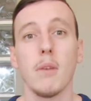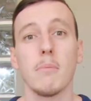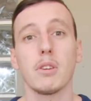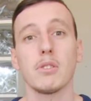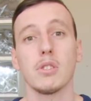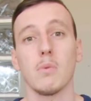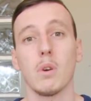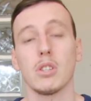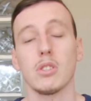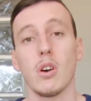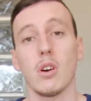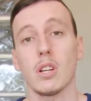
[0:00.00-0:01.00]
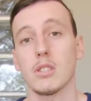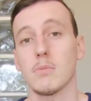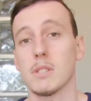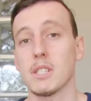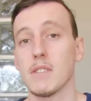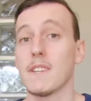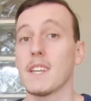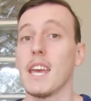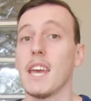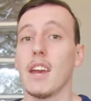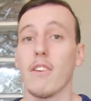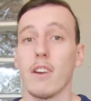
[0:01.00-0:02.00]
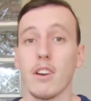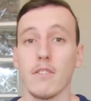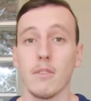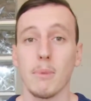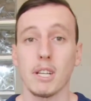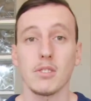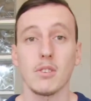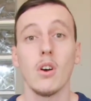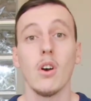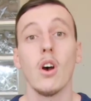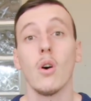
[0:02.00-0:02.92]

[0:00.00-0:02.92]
because you want to target a specific area of the muscle,